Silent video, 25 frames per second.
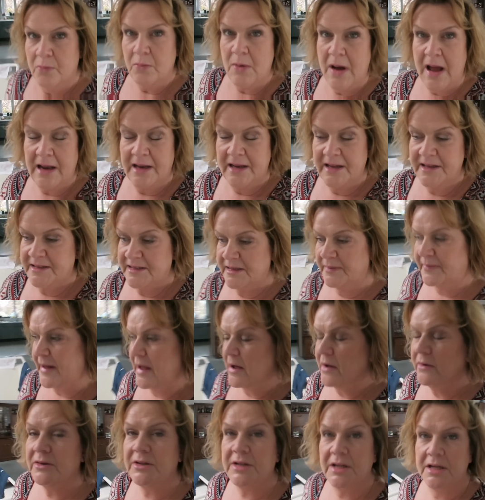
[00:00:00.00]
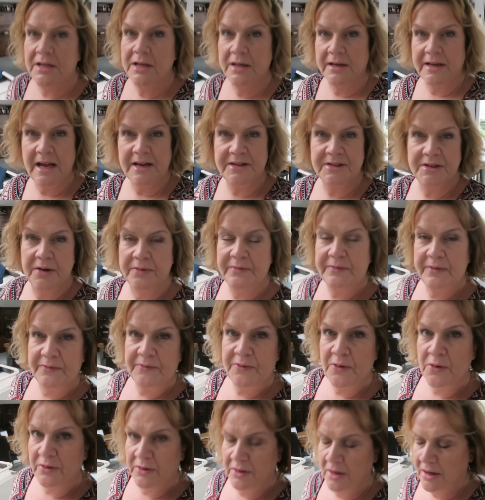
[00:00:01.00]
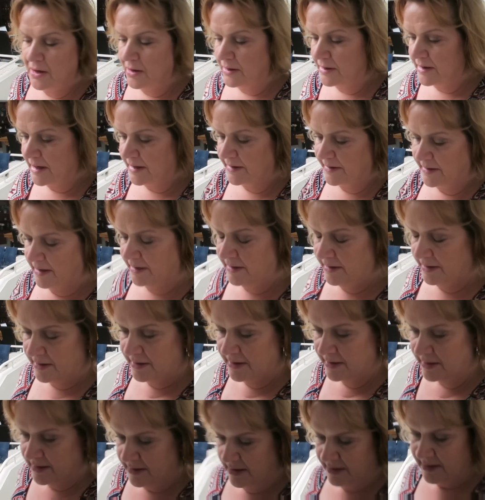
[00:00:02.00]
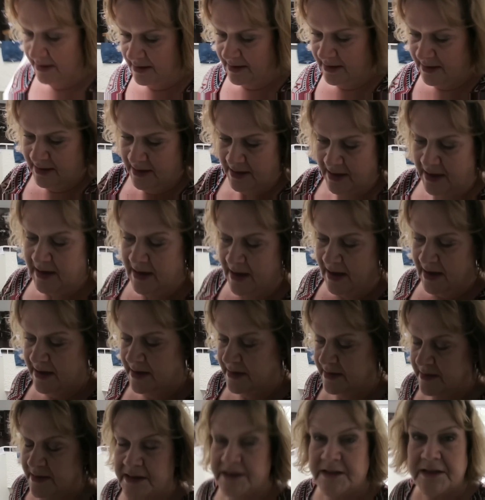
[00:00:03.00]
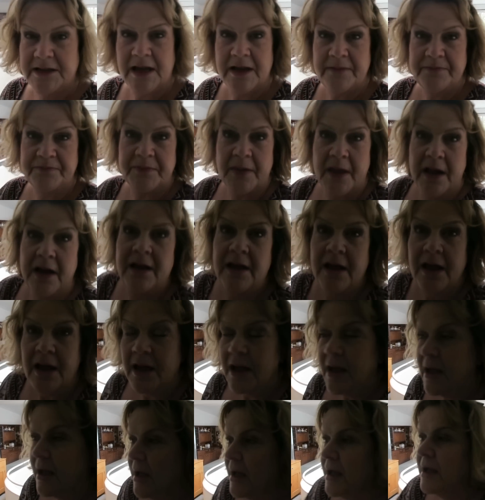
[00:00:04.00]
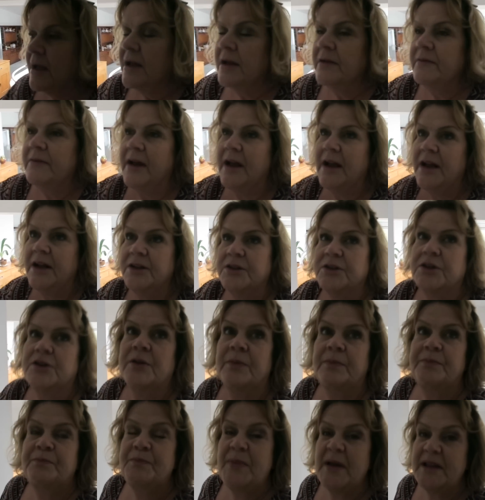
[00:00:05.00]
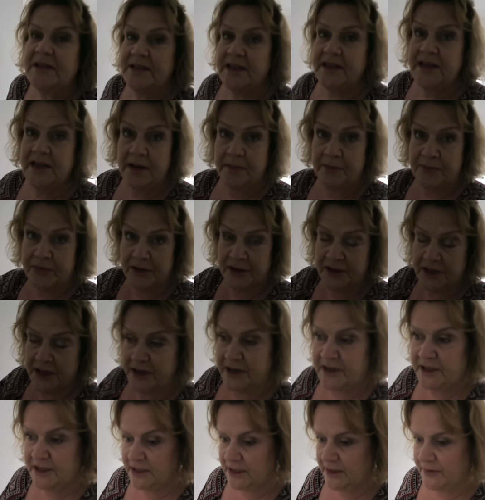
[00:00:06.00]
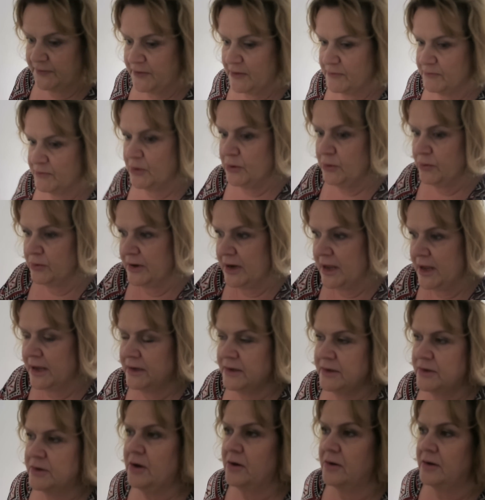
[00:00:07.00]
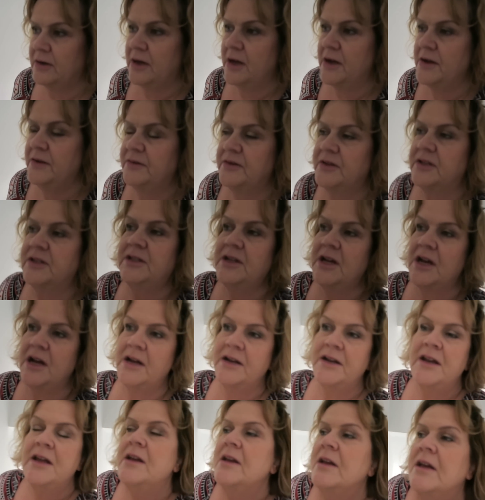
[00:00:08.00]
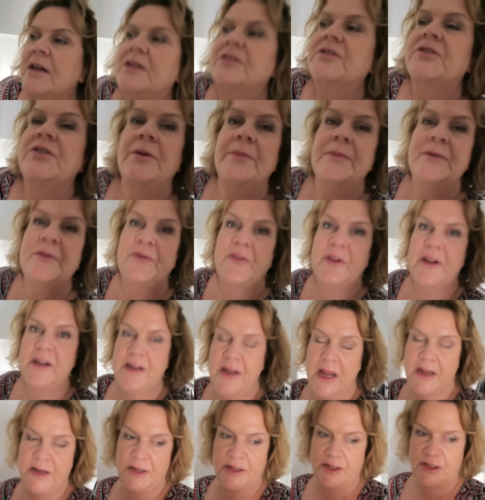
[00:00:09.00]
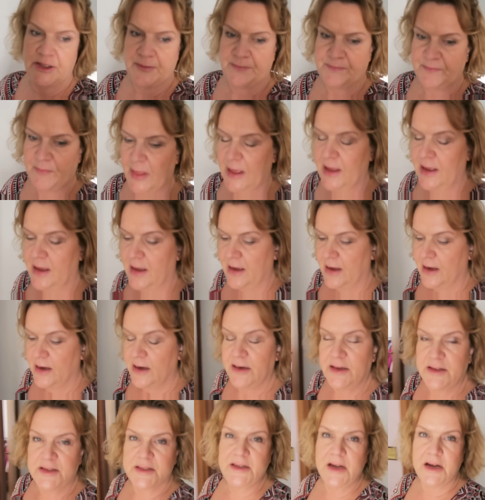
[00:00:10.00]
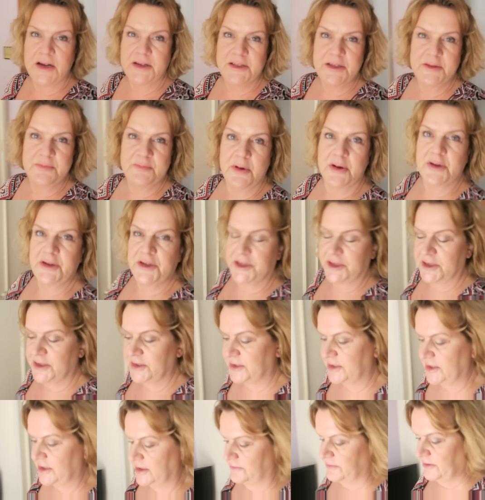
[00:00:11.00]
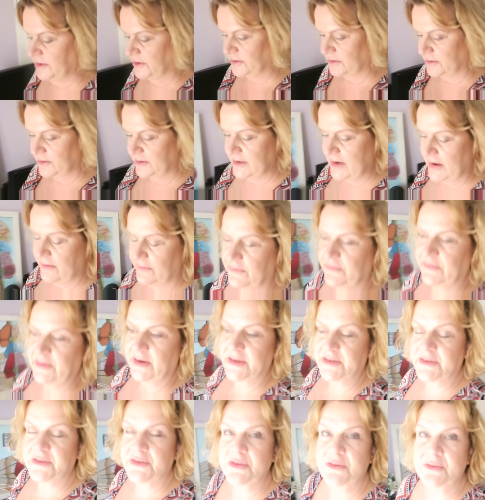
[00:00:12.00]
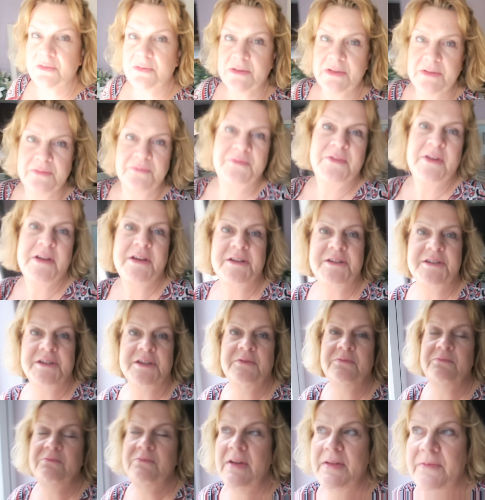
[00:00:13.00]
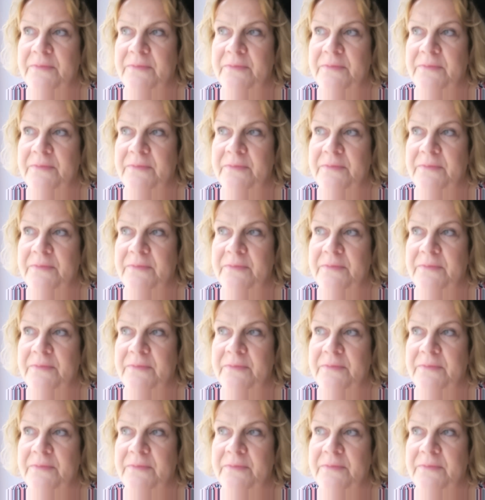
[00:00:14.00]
Well, it's about getting on for 4 o'clock, I think, and had a busy, productive morning, got loads done, stopped for lunch, and I started watching a series on Netflix called Virgin